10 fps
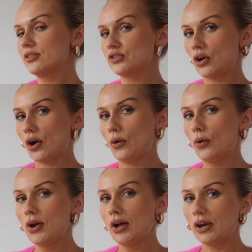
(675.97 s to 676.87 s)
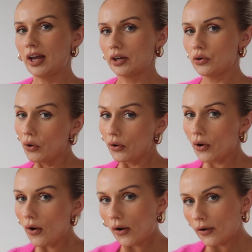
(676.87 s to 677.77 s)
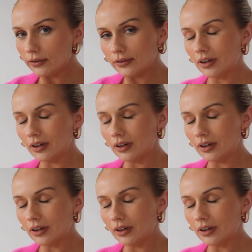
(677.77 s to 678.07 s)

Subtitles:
style like knockoff.